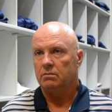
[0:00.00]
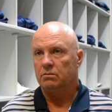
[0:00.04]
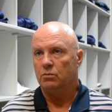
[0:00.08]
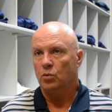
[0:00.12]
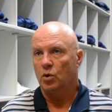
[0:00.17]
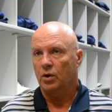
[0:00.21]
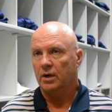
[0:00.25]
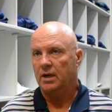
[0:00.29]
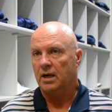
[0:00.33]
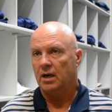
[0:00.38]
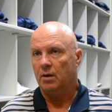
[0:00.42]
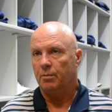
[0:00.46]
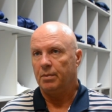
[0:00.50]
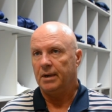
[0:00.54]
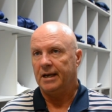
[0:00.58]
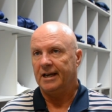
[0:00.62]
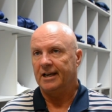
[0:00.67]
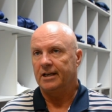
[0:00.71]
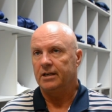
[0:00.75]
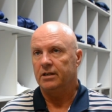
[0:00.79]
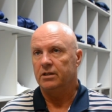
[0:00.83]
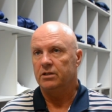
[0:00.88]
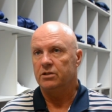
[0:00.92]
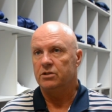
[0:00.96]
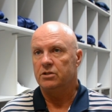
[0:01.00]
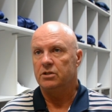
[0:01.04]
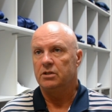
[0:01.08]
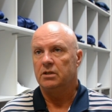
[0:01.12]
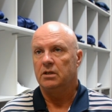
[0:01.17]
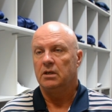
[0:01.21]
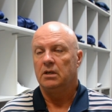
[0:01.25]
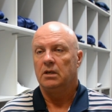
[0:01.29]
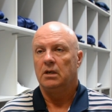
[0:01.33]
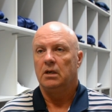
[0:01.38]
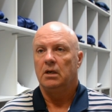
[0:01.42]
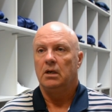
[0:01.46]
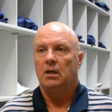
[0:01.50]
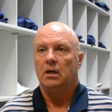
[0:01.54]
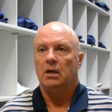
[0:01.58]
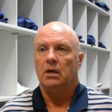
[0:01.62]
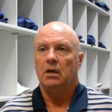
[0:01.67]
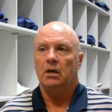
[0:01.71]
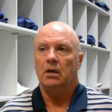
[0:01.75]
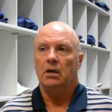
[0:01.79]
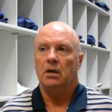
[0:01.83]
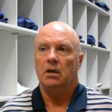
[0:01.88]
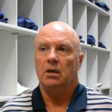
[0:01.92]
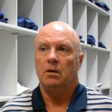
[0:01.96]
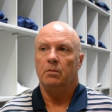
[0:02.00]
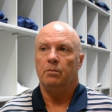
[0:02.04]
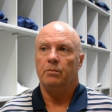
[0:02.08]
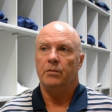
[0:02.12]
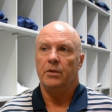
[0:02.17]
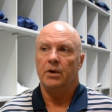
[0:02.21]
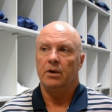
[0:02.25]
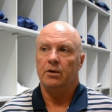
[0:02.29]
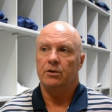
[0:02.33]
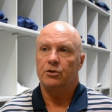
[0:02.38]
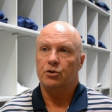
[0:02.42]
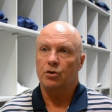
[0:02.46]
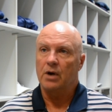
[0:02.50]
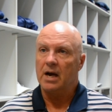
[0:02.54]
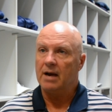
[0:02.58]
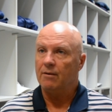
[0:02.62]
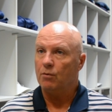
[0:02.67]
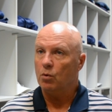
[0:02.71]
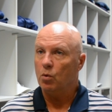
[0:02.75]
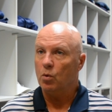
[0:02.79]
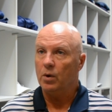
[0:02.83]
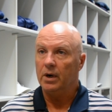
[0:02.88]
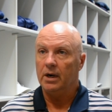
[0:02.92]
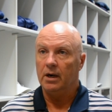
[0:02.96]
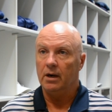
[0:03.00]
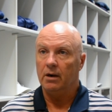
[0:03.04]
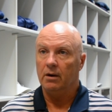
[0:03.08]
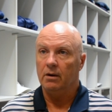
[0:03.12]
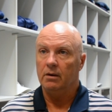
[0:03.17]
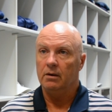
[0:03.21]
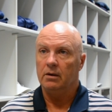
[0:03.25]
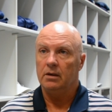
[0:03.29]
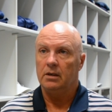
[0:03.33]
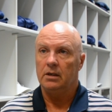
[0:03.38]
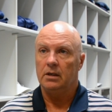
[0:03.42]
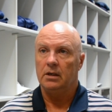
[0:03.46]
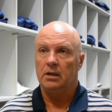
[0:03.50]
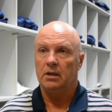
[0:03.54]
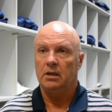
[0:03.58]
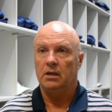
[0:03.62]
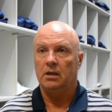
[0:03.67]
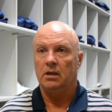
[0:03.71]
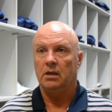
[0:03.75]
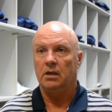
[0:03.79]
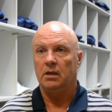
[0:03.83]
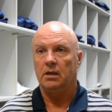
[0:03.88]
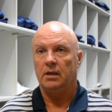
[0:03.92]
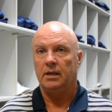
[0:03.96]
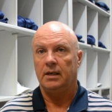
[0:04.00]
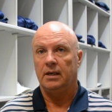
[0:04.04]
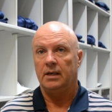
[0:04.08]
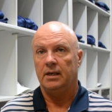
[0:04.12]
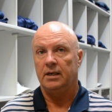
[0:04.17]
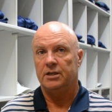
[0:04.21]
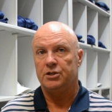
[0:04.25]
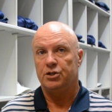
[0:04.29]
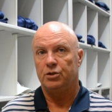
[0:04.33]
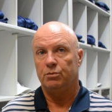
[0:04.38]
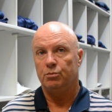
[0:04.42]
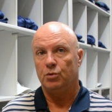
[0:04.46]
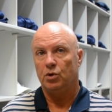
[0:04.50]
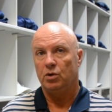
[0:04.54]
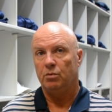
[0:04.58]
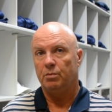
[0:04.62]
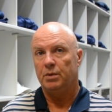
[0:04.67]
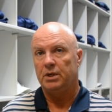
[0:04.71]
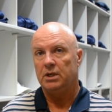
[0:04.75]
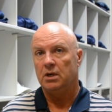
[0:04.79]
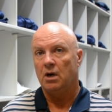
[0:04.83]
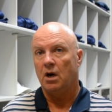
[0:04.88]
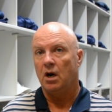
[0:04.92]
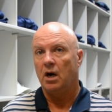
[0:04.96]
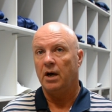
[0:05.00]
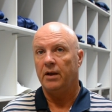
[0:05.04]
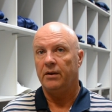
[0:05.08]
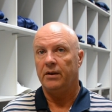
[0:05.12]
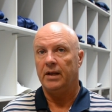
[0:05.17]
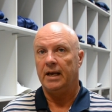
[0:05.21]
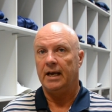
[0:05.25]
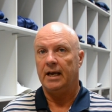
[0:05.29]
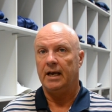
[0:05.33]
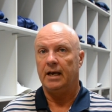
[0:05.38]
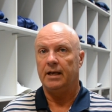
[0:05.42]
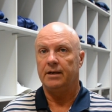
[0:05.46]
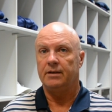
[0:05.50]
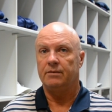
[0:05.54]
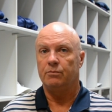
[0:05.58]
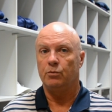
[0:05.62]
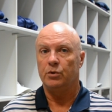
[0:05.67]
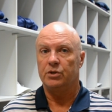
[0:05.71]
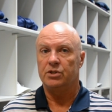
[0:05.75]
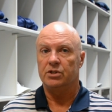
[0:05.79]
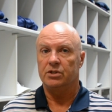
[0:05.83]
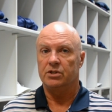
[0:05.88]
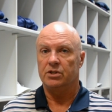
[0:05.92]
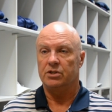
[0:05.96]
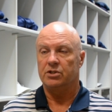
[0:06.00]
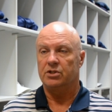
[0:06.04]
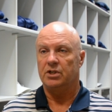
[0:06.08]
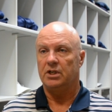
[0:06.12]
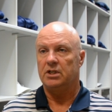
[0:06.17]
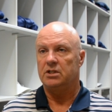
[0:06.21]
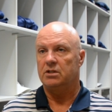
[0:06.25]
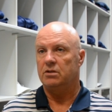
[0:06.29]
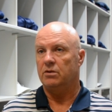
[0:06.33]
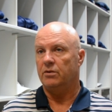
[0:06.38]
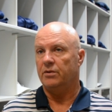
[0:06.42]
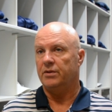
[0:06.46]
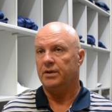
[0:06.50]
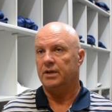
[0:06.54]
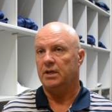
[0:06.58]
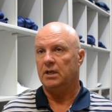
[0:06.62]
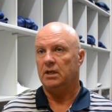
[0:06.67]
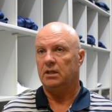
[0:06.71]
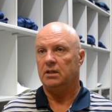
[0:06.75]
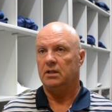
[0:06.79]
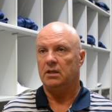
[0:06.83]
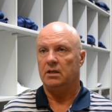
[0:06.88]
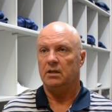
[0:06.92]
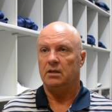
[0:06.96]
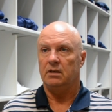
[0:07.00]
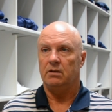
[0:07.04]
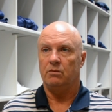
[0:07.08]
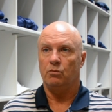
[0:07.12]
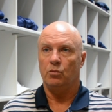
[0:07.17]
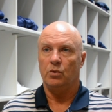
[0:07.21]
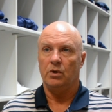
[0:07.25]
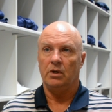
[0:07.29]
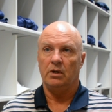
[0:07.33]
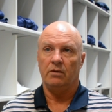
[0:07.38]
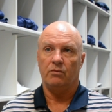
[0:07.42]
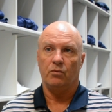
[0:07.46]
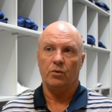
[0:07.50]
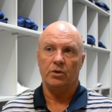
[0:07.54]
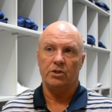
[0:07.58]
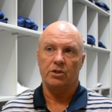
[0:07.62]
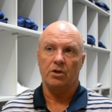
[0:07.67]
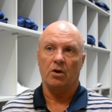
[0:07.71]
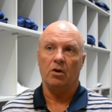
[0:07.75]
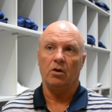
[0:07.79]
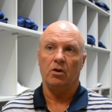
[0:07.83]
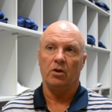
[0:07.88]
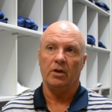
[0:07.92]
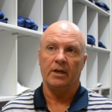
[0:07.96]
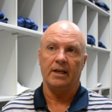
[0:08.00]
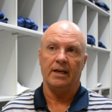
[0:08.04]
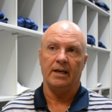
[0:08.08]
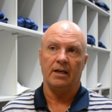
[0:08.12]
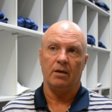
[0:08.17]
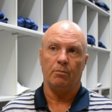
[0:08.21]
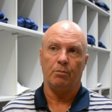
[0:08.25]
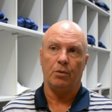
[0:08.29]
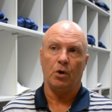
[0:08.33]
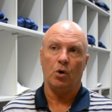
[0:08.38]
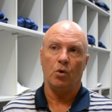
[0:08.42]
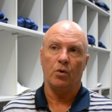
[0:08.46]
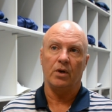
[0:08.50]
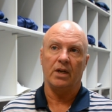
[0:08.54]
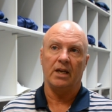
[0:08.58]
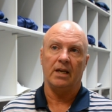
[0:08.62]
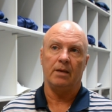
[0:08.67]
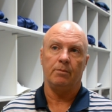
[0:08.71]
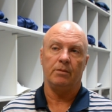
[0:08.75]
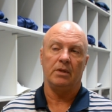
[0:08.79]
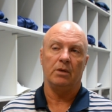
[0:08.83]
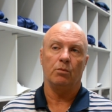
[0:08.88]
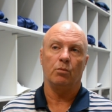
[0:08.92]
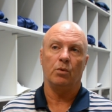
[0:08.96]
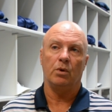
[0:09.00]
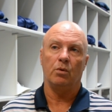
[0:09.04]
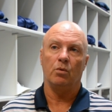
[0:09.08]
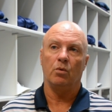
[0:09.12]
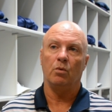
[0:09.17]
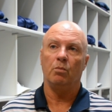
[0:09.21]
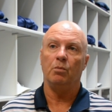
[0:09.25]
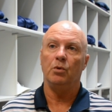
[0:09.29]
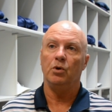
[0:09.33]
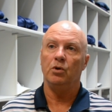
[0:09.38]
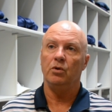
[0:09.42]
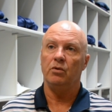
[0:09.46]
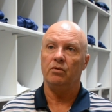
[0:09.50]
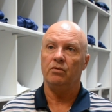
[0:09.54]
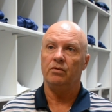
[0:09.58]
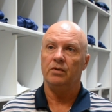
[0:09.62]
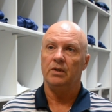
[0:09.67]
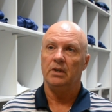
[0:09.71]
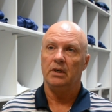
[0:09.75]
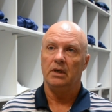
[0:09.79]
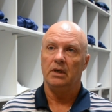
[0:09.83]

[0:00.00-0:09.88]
workout package, um, their travel wear, uh, and as you move beyond that, which is a seasonal thing, then we, if we start looking at a bowl game, then we will move